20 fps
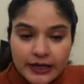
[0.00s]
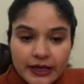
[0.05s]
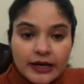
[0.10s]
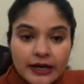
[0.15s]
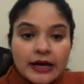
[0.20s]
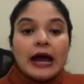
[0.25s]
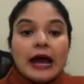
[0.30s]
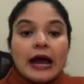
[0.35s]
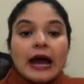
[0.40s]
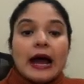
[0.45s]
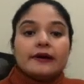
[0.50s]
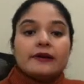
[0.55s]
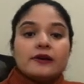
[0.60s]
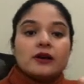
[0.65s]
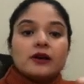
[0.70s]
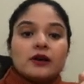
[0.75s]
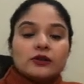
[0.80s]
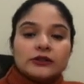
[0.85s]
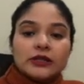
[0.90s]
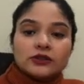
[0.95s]
and
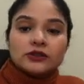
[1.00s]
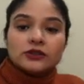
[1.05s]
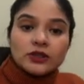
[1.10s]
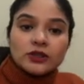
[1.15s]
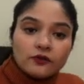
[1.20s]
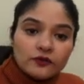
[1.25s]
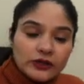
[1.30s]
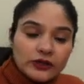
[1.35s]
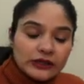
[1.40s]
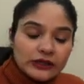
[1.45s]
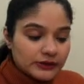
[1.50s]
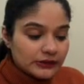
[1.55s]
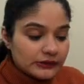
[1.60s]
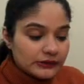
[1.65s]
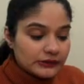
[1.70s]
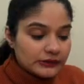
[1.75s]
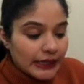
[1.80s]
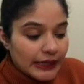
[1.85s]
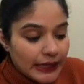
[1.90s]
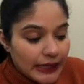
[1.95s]
the suffix is
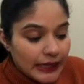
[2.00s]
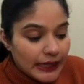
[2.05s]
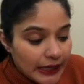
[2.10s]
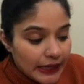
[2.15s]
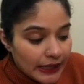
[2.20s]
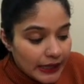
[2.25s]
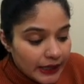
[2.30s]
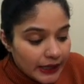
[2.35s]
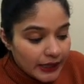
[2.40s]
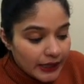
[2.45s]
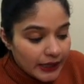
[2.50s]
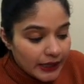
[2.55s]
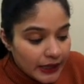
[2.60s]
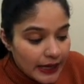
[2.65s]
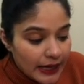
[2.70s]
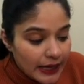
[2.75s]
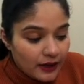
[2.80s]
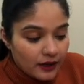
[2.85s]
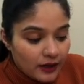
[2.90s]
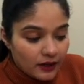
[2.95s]

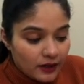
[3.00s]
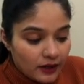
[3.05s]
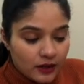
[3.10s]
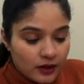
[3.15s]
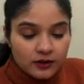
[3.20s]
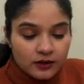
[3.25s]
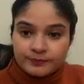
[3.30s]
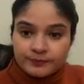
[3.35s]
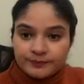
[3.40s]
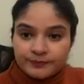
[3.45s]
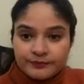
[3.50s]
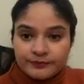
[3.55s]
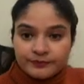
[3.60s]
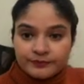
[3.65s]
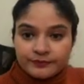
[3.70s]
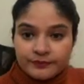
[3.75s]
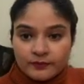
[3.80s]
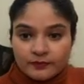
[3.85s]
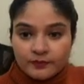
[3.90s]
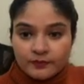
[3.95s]
Al.
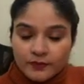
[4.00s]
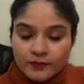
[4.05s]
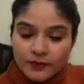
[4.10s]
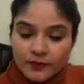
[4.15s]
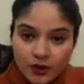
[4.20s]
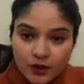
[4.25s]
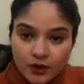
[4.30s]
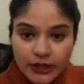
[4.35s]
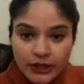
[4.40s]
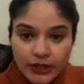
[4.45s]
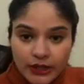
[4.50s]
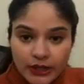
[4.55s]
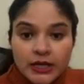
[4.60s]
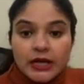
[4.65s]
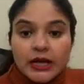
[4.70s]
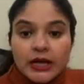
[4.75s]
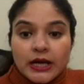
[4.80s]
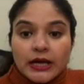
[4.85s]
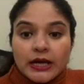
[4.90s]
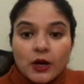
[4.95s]
Okay,
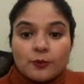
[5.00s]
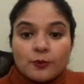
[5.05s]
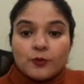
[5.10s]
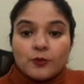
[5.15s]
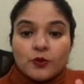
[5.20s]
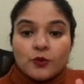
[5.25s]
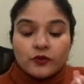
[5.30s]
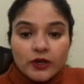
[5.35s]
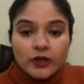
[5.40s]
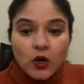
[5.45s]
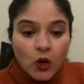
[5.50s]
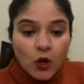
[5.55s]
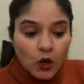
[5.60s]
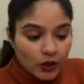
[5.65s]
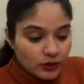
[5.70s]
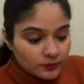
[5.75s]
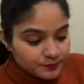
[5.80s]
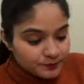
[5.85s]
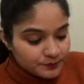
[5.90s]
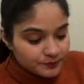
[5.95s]
now moving on,
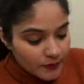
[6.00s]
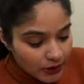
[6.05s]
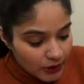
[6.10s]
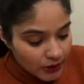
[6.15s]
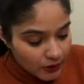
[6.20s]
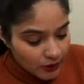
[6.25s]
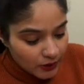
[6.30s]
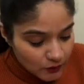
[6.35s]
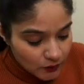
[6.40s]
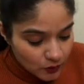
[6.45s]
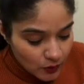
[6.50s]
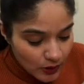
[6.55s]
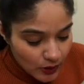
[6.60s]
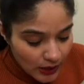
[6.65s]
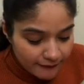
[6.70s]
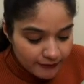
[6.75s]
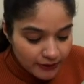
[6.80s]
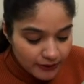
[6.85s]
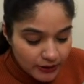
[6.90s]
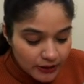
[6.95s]
if you have a
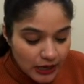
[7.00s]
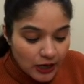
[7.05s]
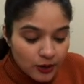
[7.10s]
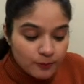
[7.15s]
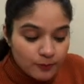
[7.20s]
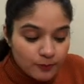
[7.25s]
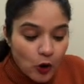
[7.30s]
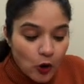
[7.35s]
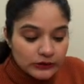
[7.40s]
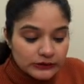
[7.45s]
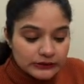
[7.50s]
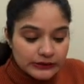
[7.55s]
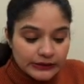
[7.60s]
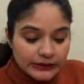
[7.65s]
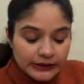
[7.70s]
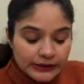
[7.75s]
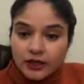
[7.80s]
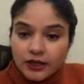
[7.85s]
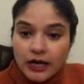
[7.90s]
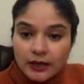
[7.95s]

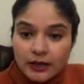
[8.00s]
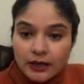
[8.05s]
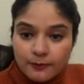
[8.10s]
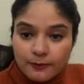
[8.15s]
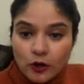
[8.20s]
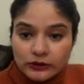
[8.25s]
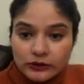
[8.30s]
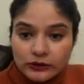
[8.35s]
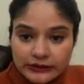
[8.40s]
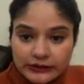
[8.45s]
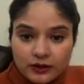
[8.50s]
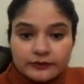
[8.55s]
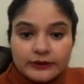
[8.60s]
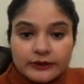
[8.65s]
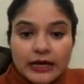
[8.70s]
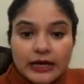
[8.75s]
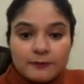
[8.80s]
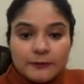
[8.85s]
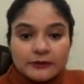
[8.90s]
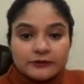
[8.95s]
carboxyl, that
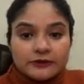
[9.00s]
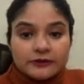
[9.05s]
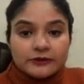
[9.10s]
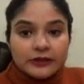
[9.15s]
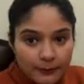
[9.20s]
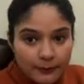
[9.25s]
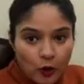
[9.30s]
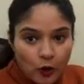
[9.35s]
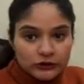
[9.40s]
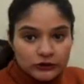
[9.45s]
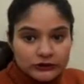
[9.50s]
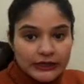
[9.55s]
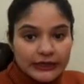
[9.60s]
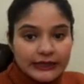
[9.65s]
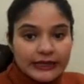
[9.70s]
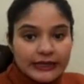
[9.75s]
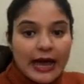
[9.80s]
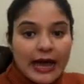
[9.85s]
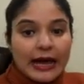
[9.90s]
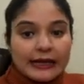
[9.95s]
means carboxylic
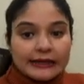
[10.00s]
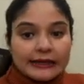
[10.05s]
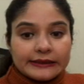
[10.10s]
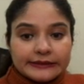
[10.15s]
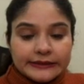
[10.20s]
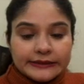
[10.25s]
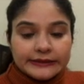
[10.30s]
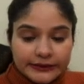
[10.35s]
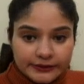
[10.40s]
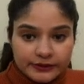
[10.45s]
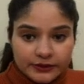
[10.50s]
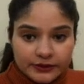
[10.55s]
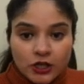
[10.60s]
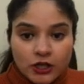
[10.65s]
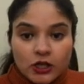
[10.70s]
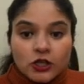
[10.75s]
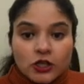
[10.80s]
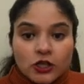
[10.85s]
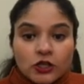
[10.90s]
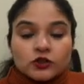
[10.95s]
acids.
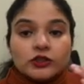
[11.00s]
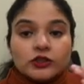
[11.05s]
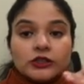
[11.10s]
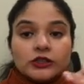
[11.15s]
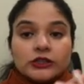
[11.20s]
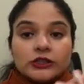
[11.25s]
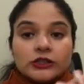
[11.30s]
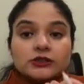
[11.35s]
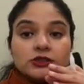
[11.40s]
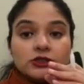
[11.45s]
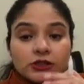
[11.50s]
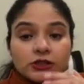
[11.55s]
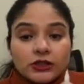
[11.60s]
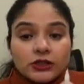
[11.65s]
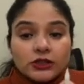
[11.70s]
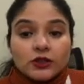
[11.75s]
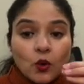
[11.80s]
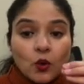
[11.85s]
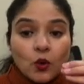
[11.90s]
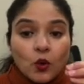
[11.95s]
So this is
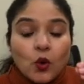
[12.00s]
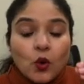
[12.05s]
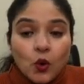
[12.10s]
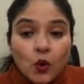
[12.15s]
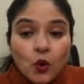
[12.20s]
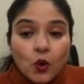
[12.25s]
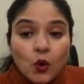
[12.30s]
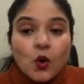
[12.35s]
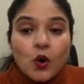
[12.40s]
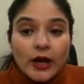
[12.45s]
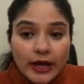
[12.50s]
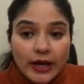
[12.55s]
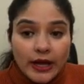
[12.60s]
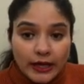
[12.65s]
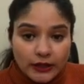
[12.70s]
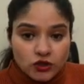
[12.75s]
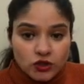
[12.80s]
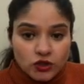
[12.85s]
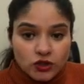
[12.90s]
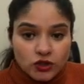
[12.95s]

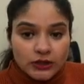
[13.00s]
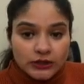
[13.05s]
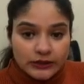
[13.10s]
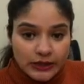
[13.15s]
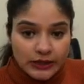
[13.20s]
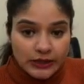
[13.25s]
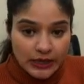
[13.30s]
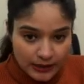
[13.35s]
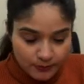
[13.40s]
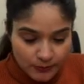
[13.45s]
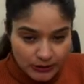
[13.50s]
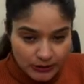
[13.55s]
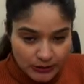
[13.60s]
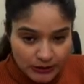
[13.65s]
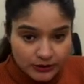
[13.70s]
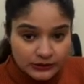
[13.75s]
COOH. That means